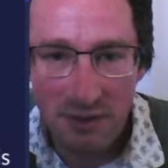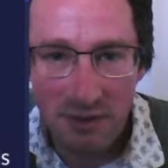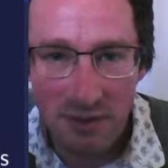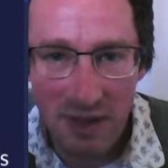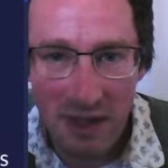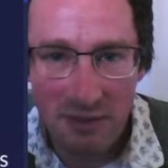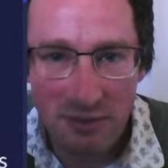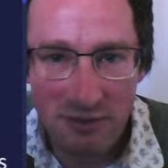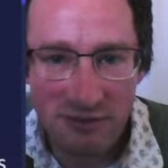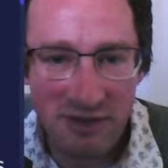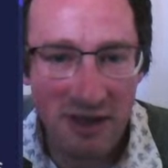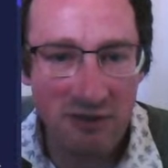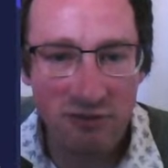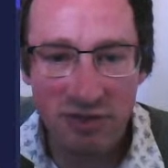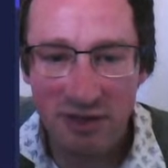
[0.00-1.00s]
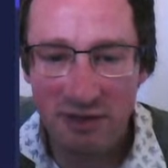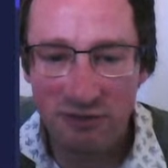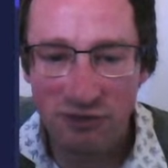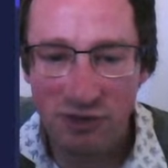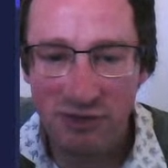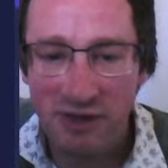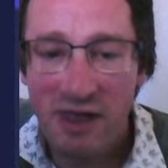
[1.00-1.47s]
yeah, looks like everything looks
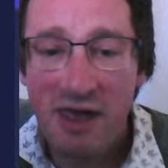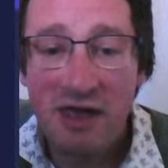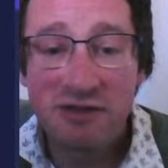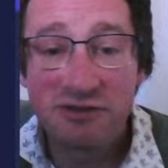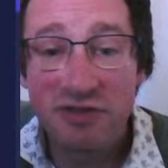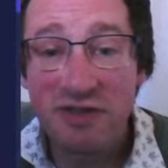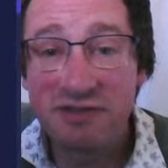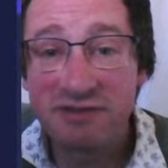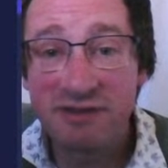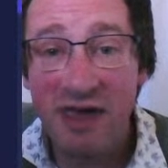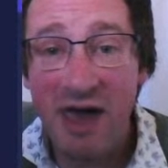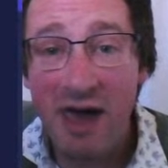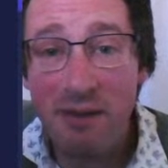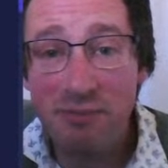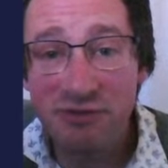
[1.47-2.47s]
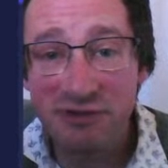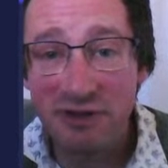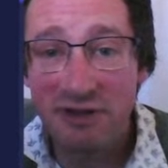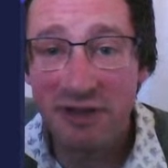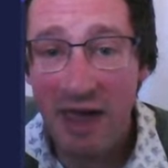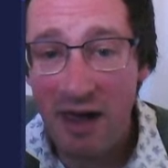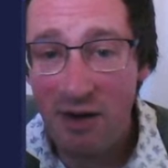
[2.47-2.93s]
good. So the tabs are
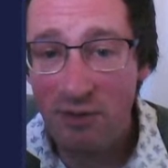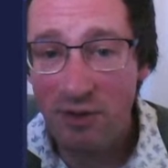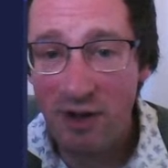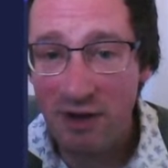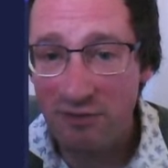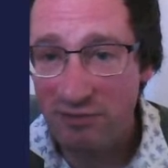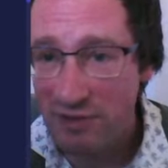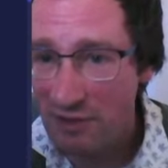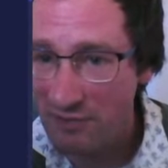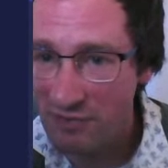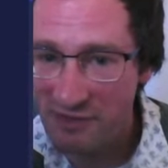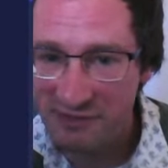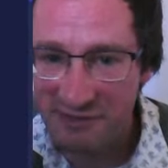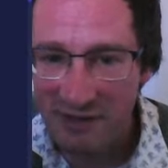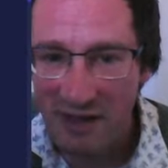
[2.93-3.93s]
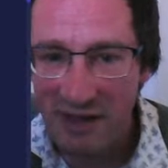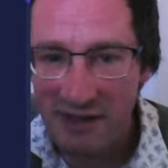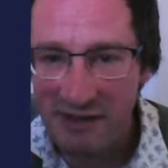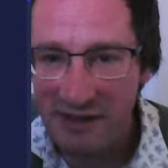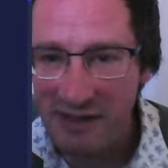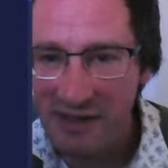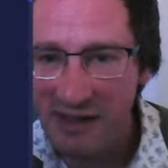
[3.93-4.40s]
now kind of along the
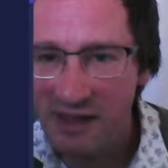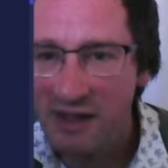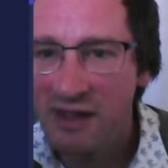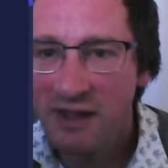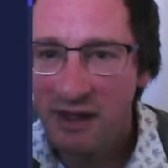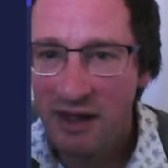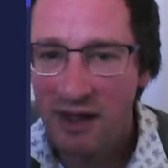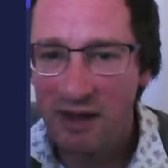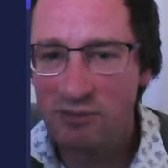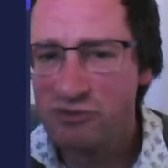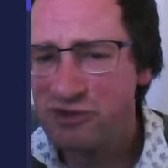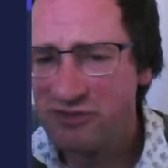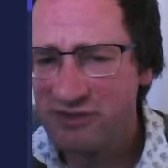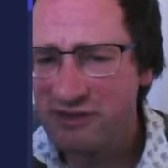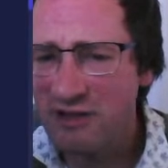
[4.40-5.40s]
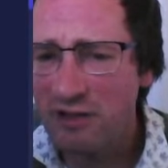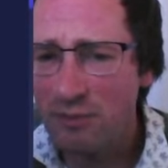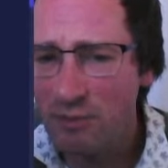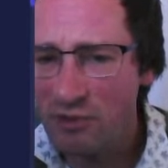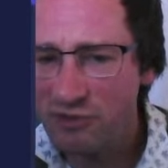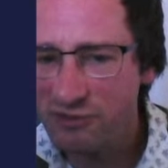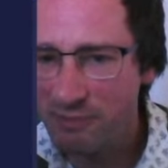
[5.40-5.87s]
side here, which gives us a lot
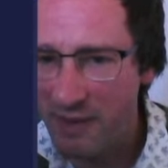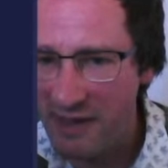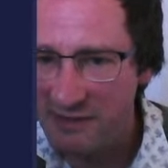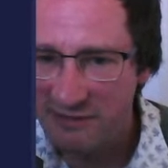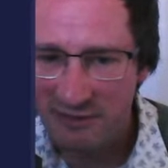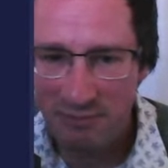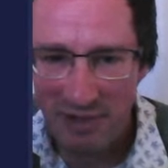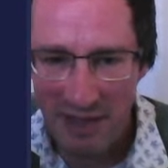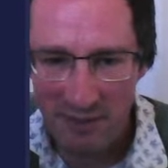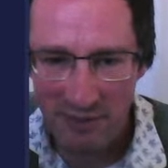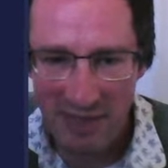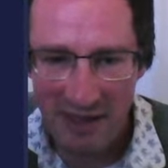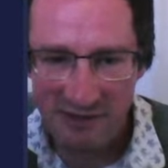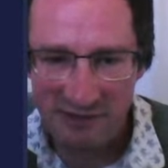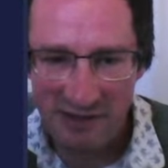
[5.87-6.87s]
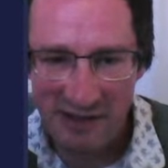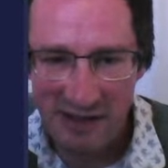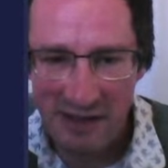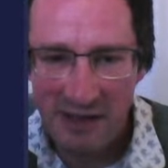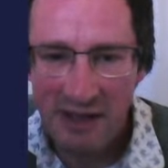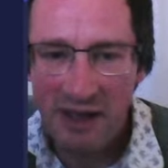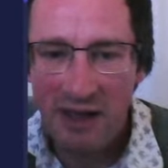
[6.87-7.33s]
more space to play with actually.
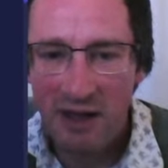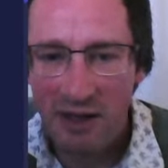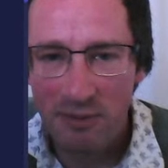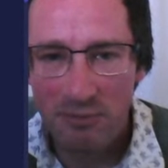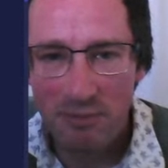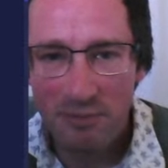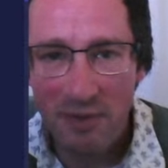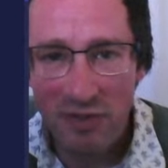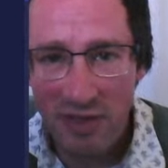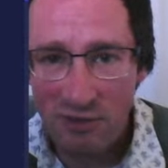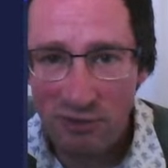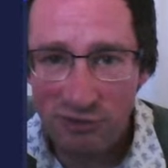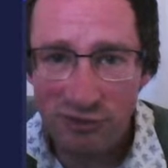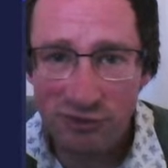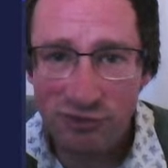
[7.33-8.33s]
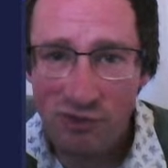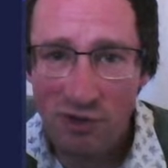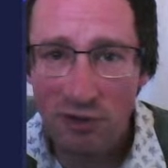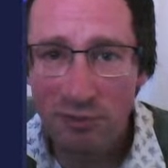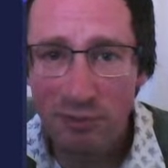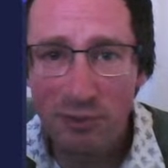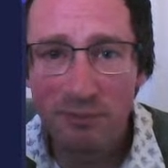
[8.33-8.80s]
And they're also
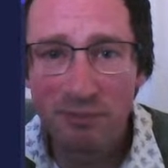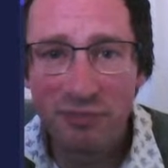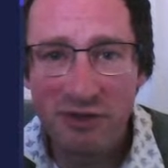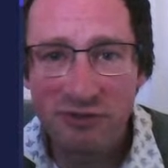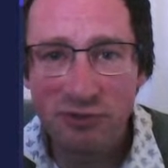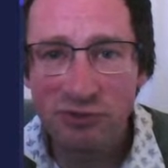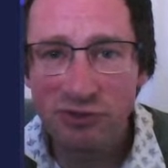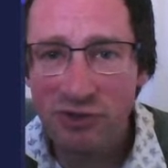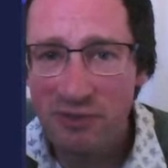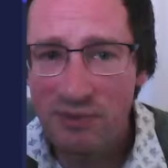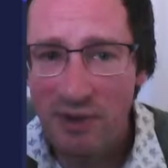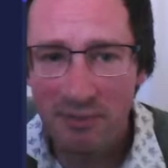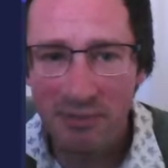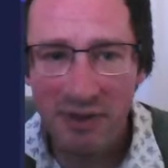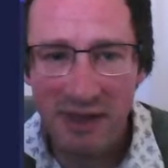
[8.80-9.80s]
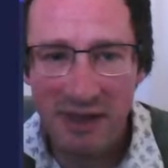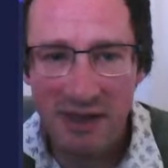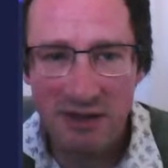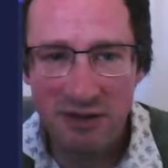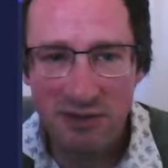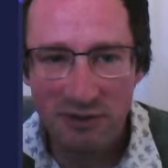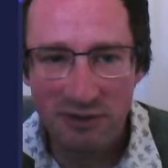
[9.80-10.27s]
scrollable. There's also up here,
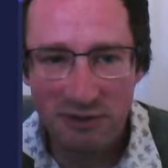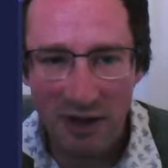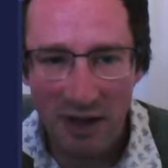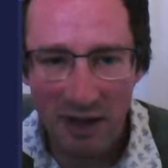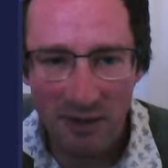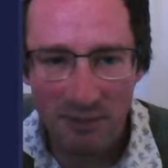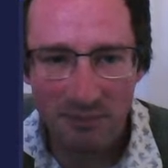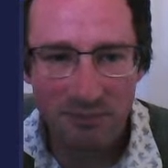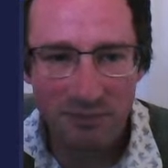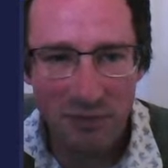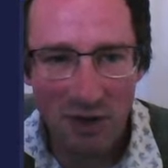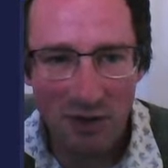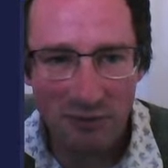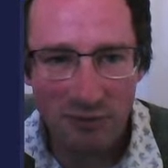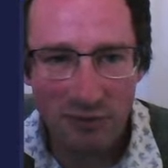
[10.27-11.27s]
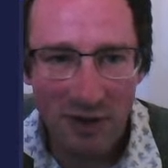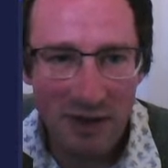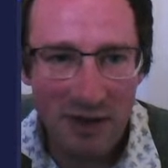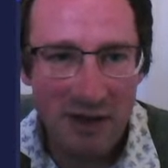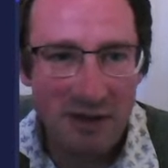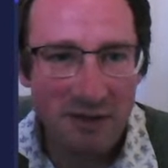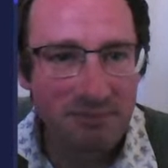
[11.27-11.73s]
you can
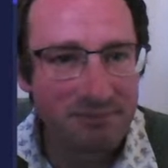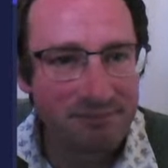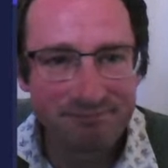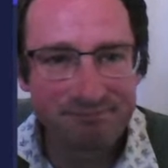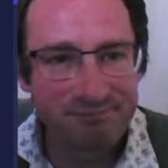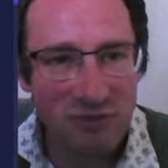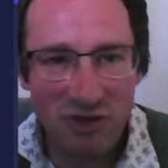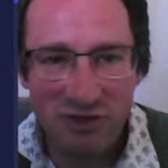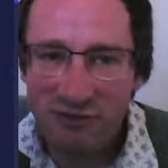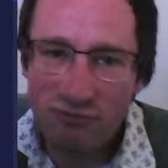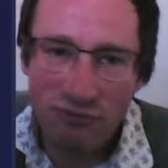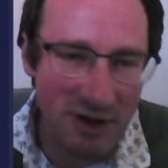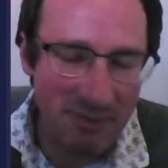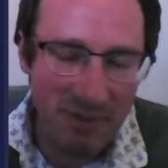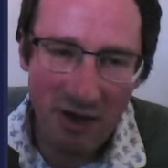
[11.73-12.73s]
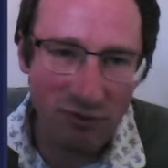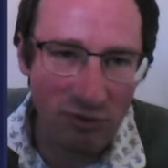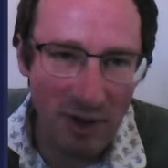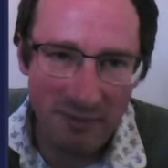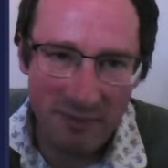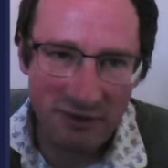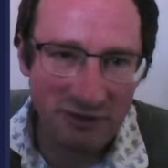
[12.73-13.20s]
this is really powerful.
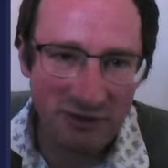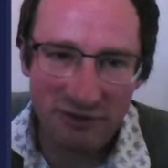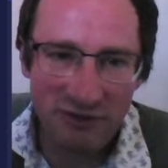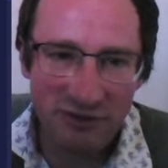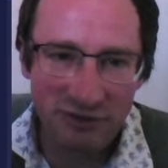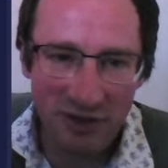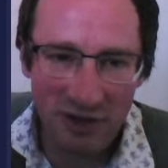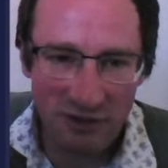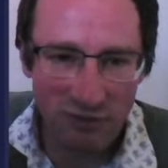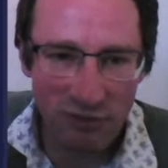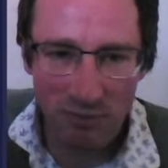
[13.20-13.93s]
I mean, just to search for a